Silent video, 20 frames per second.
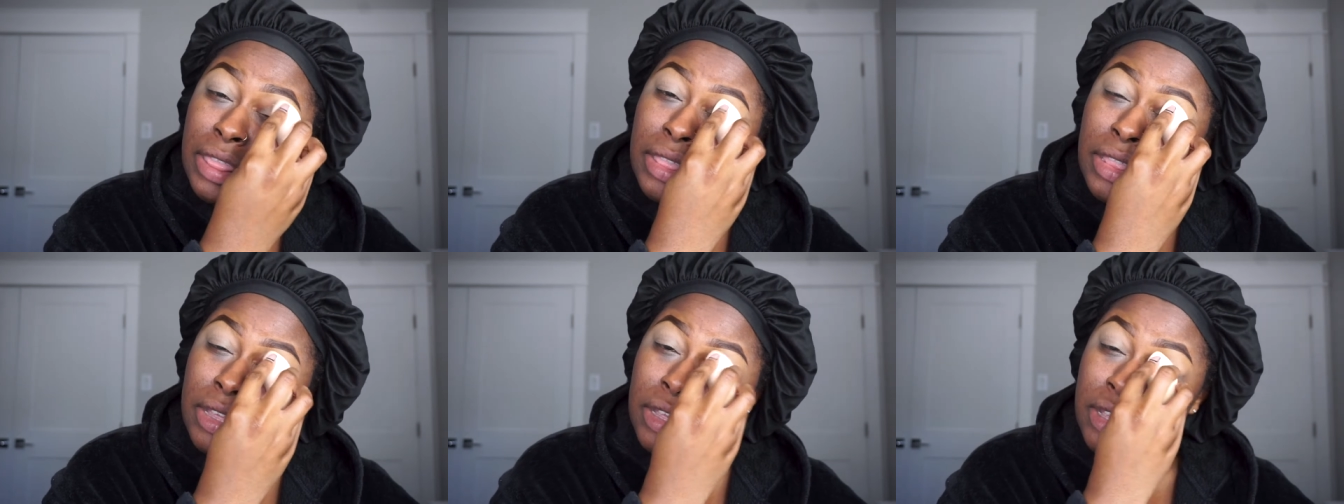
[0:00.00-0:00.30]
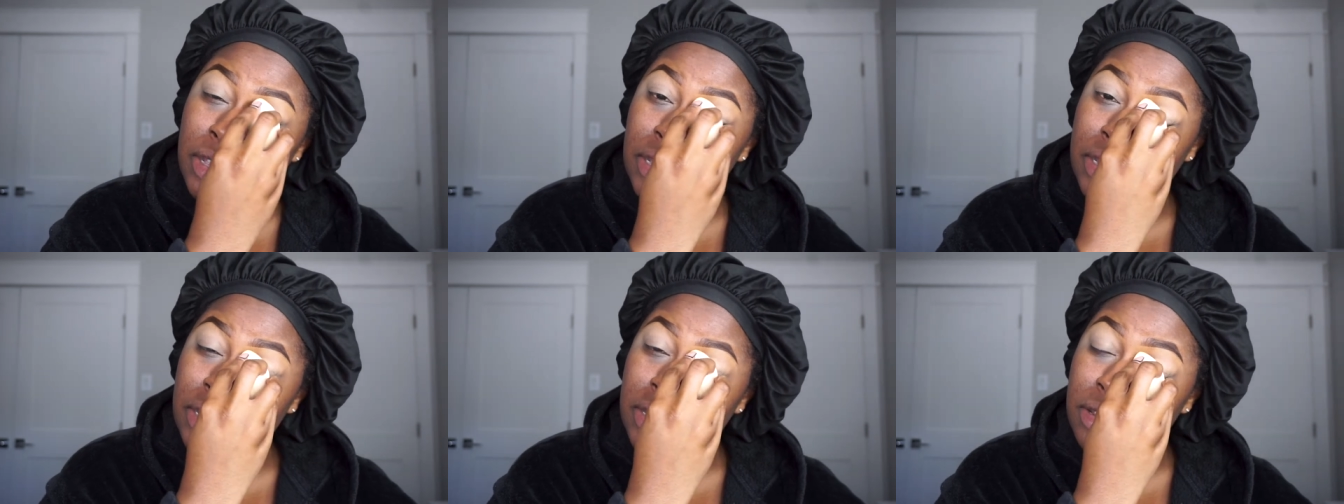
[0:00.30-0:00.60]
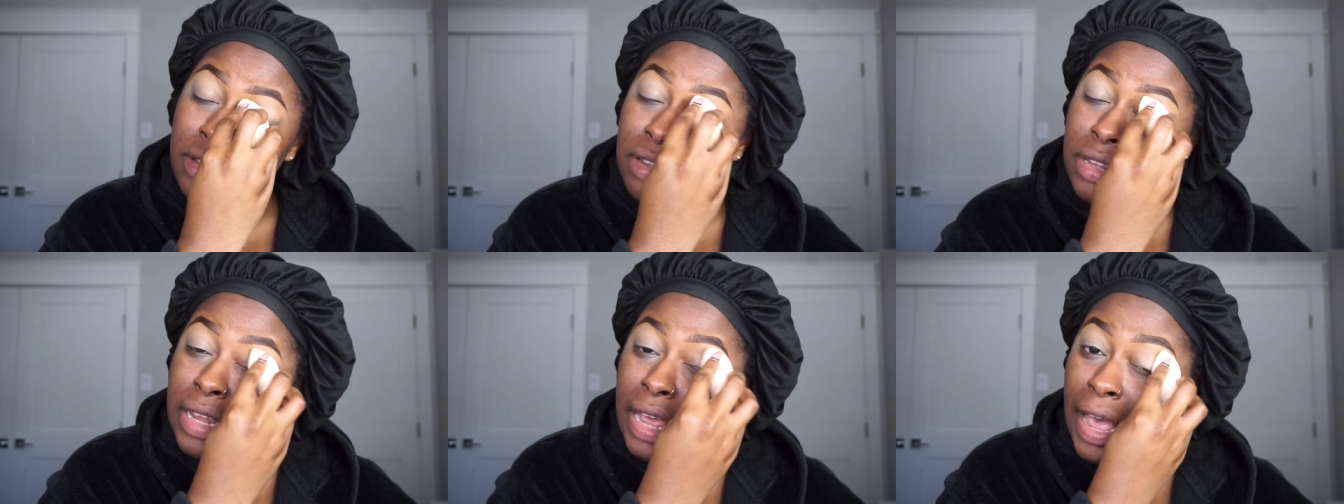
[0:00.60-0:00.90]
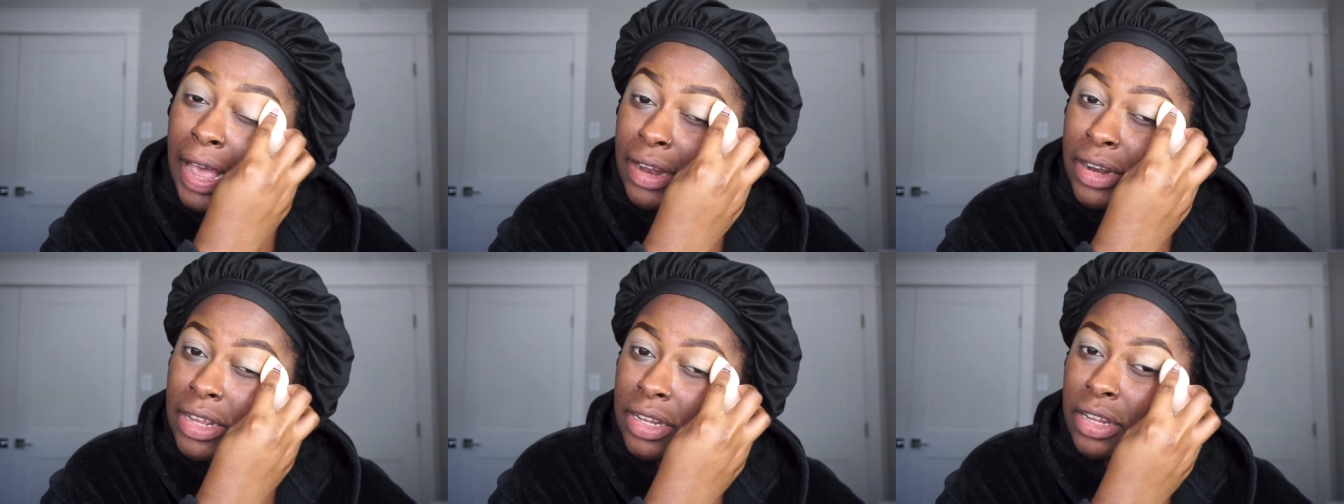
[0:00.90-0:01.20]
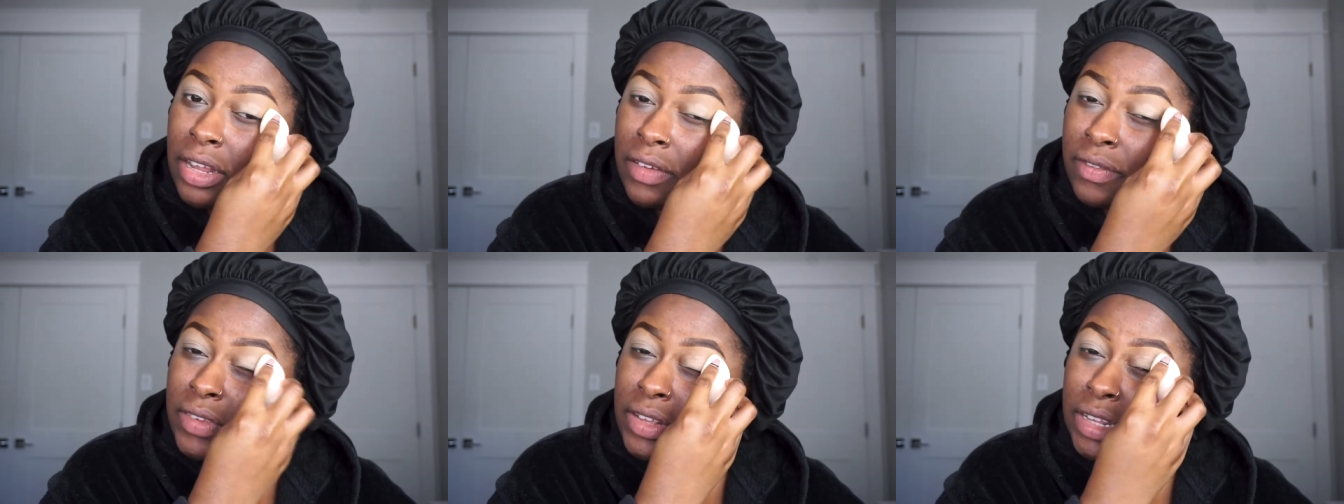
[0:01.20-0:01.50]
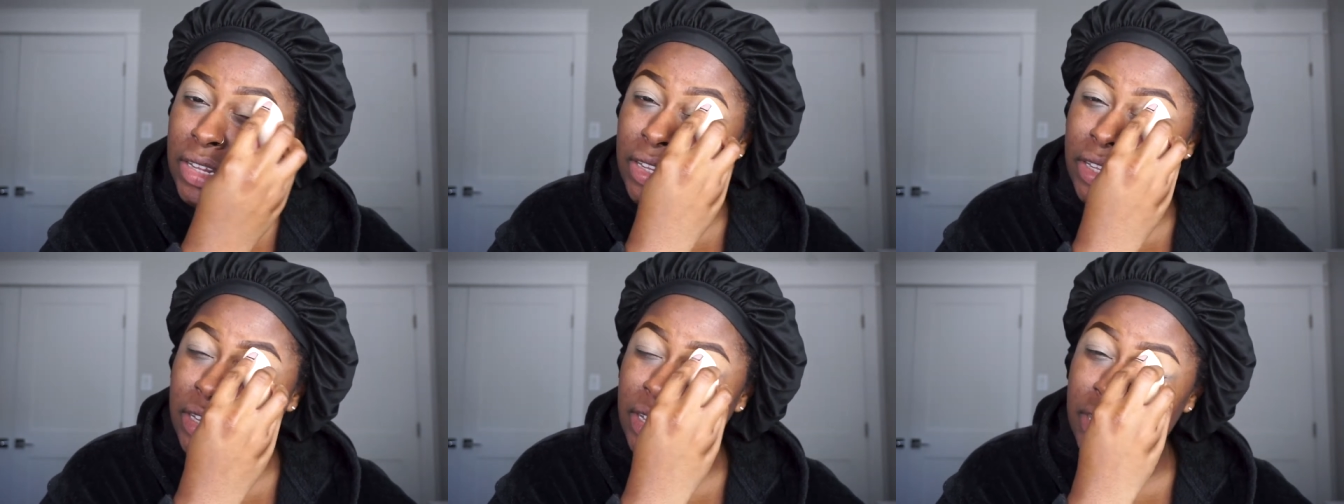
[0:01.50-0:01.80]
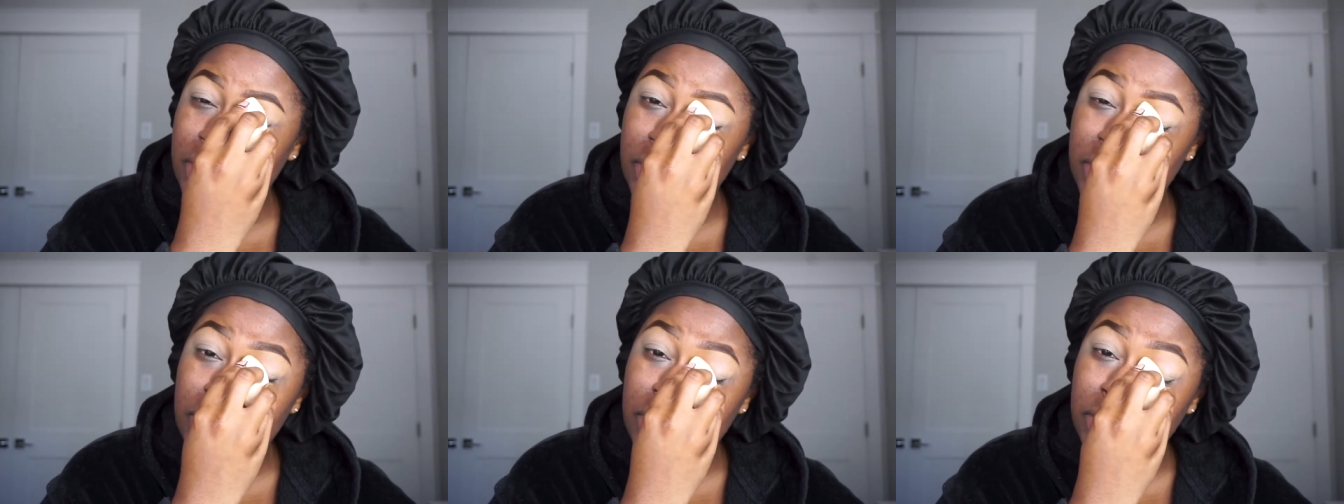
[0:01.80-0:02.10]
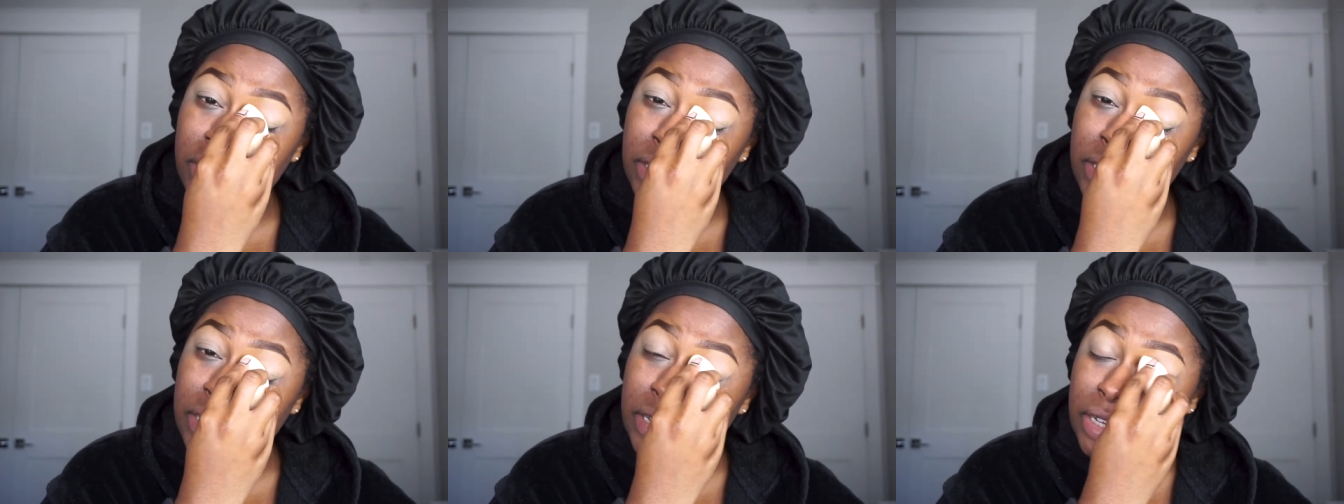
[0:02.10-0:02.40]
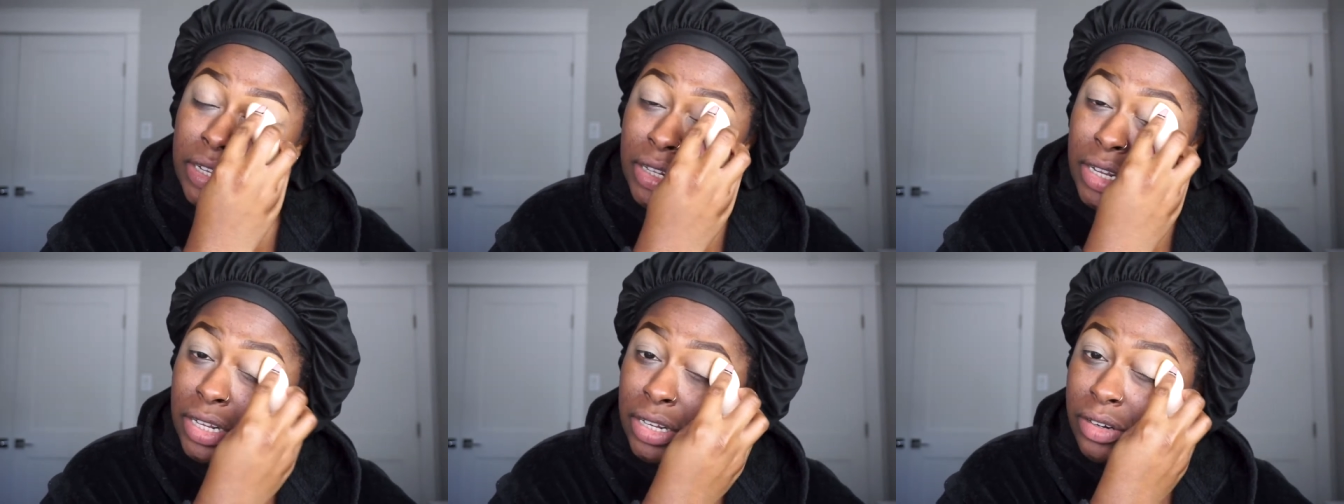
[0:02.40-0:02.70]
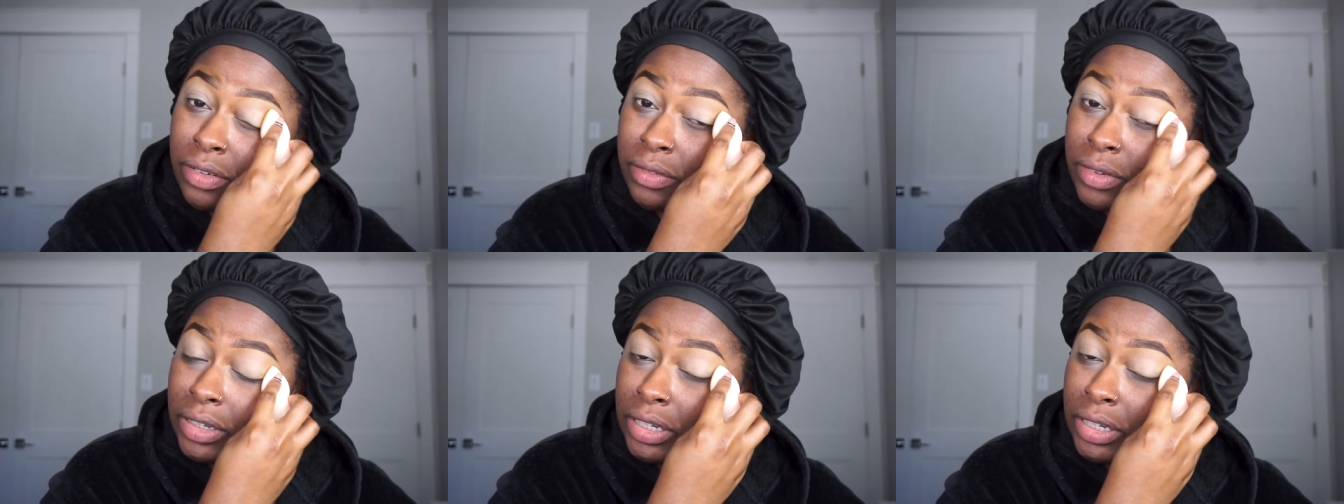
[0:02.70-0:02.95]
the tanness of this concealer it doesn't